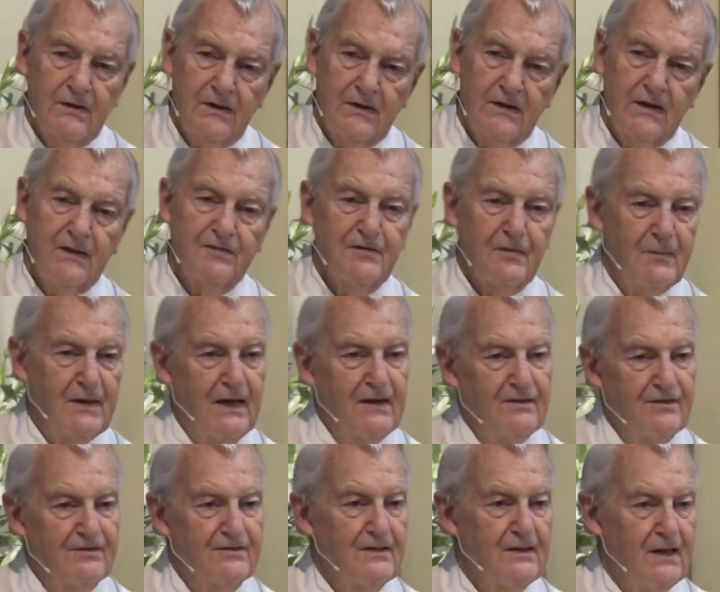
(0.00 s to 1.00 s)
if a
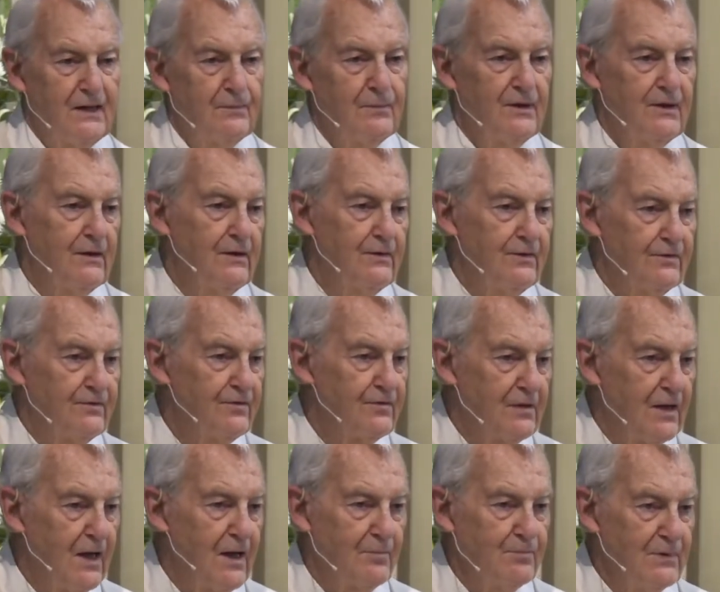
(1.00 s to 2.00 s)
man's name is
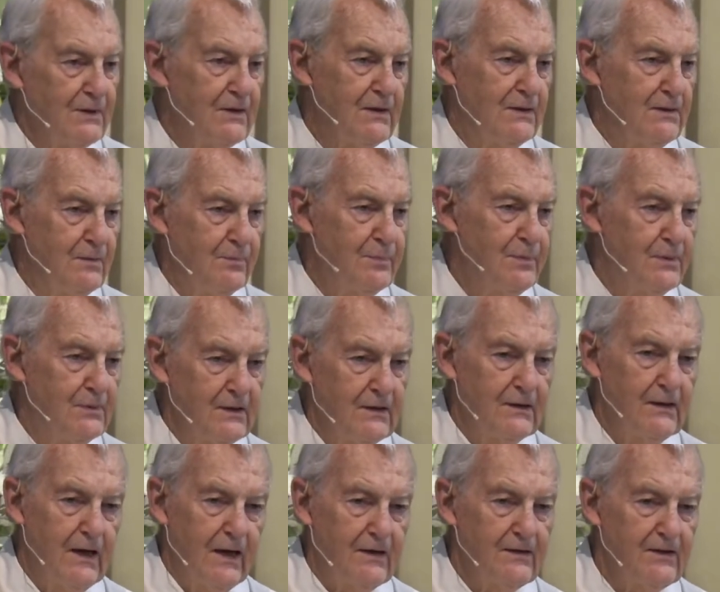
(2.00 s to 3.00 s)
Habib
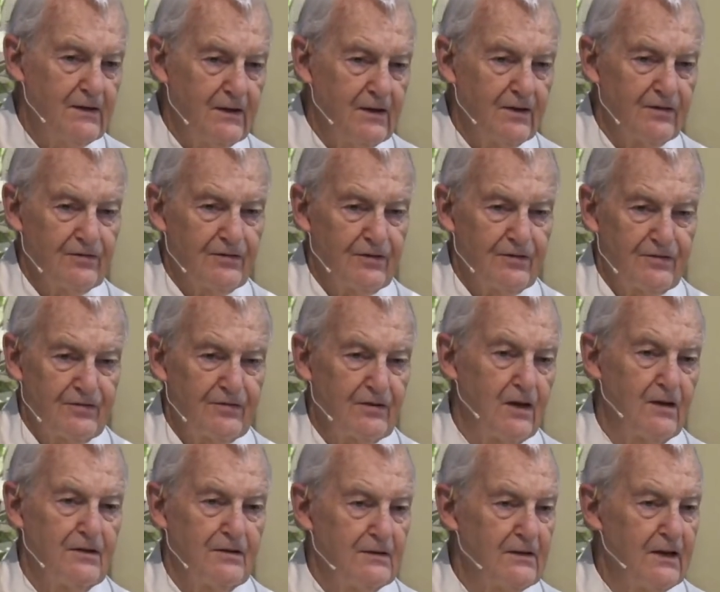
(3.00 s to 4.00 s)
and he has a
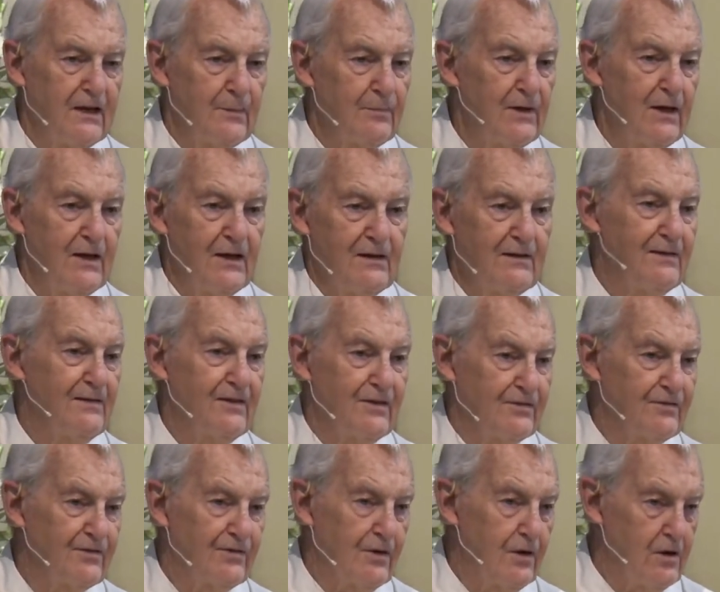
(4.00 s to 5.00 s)
son named
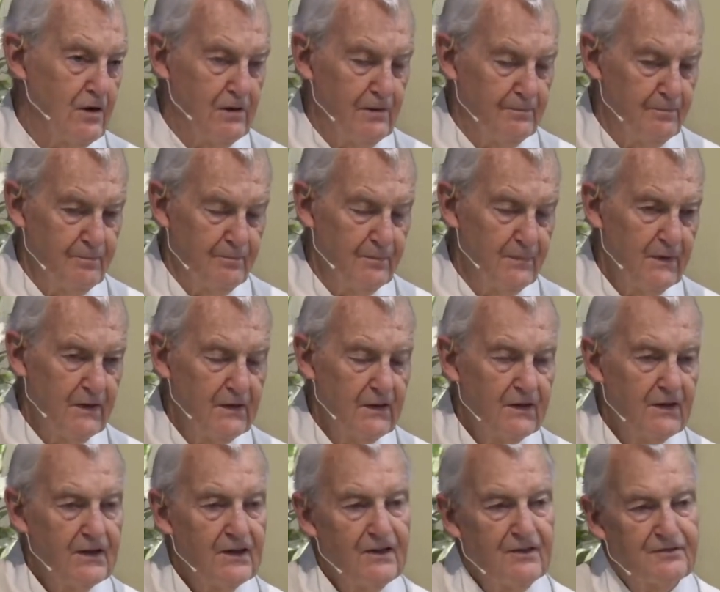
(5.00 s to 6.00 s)
Eleazar,
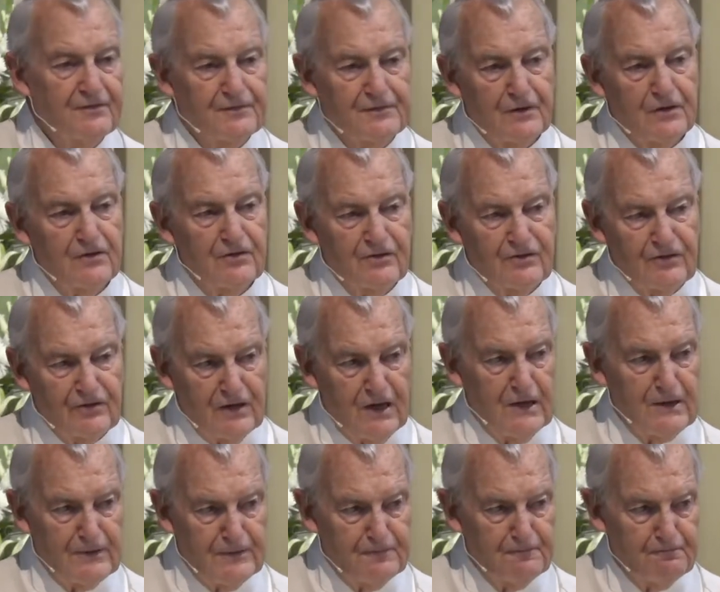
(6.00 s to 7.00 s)
his first
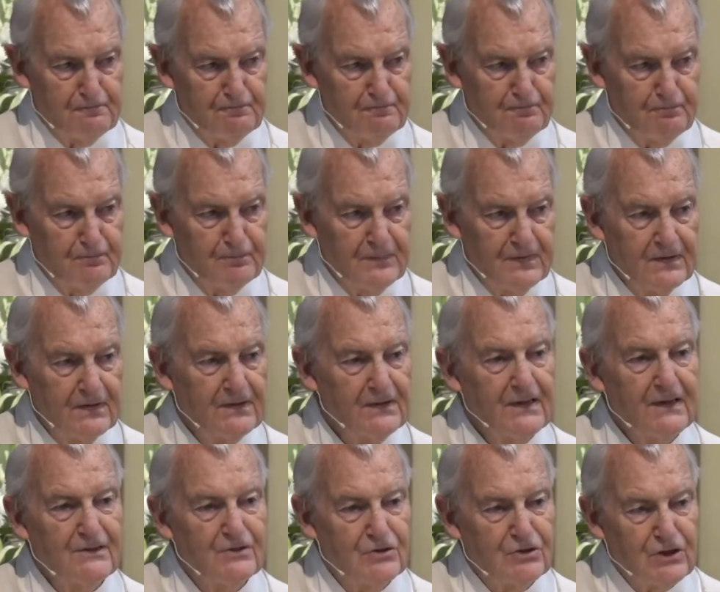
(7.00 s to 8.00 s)
son,
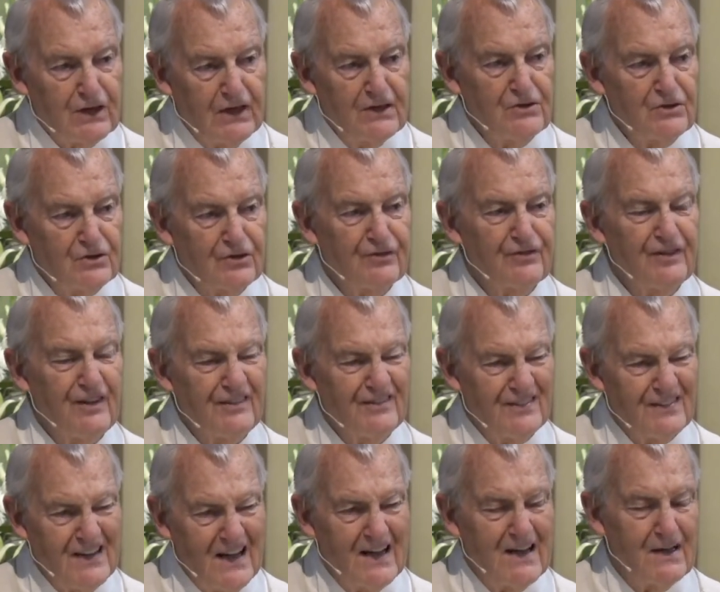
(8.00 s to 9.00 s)
he changes his
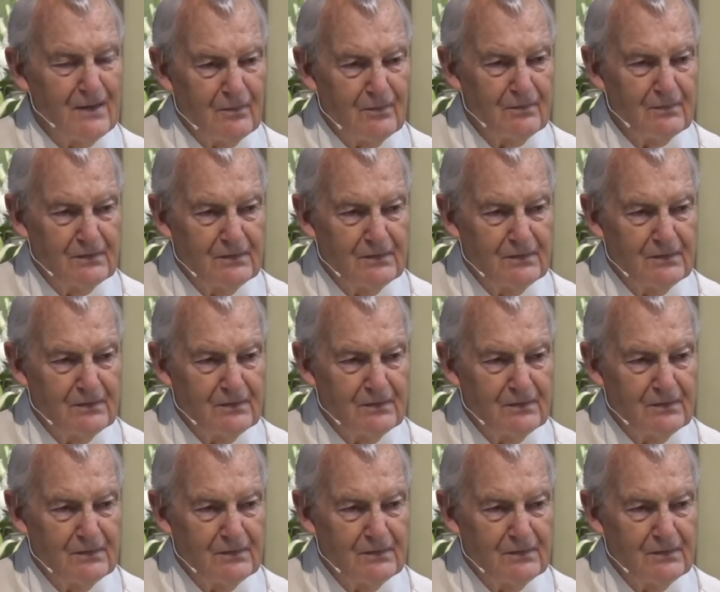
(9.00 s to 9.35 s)
name.